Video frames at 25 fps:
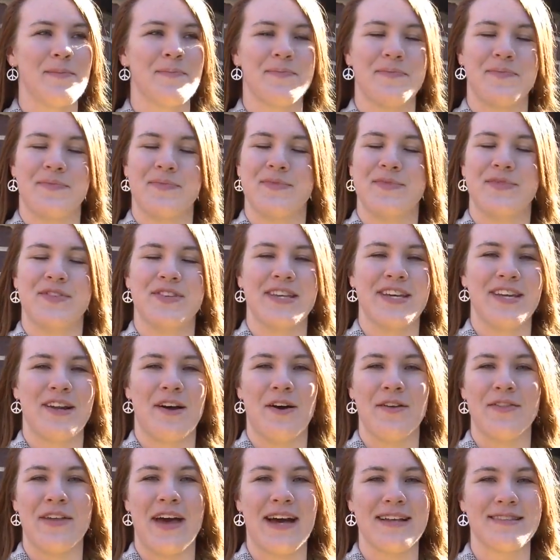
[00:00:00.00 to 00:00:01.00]
I
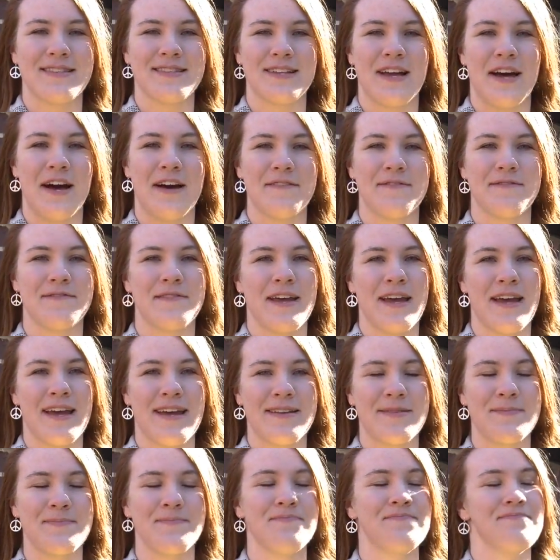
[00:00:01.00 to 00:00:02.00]
did all that stuff,
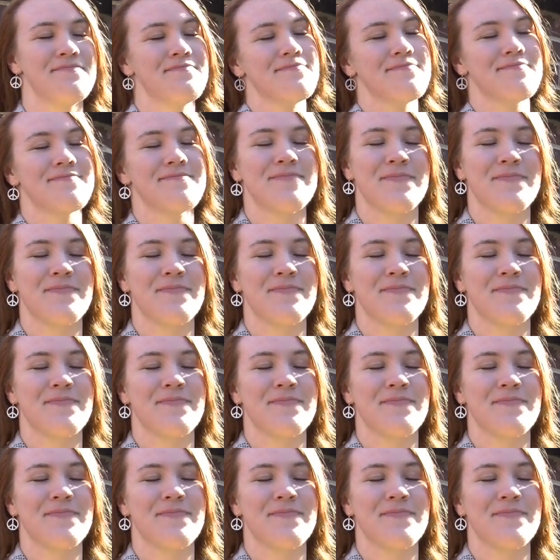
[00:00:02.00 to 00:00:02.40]
and